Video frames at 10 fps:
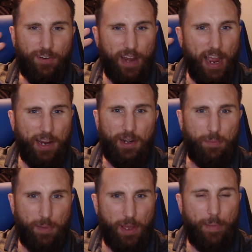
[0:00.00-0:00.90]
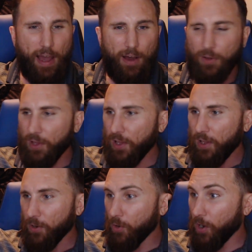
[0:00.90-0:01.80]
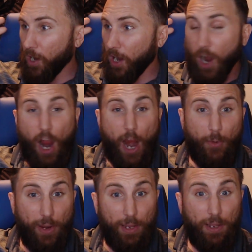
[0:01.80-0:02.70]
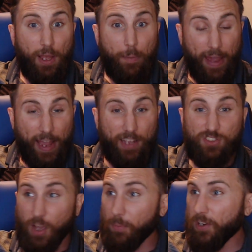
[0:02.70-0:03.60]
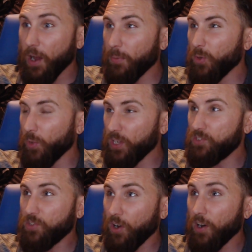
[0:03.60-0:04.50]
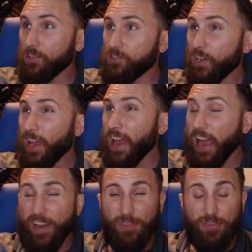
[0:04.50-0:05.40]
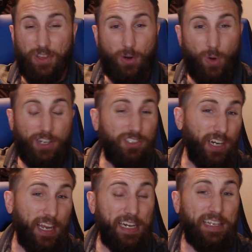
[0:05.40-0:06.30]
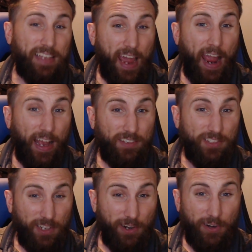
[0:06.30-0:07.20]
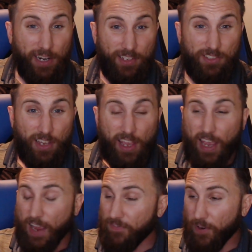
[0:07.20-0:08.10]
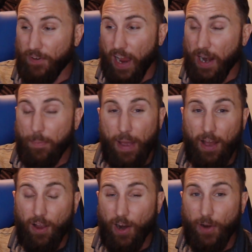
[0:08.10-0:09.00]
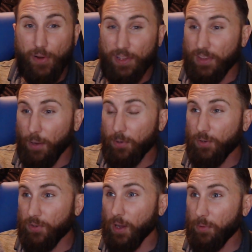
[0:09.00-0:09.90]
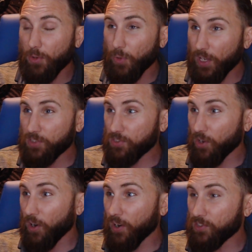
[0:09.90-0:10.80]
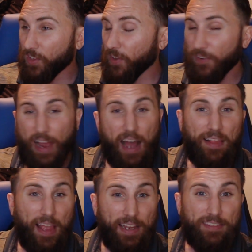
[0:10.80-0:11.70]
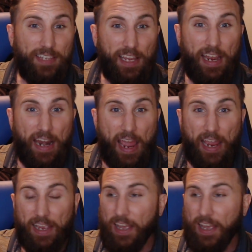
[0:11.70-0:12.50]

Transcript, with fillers: not going to be about uh, hiring past WWE stars? And the question I need to ask here is if they're not about hiring WWE stars and they're not like TNA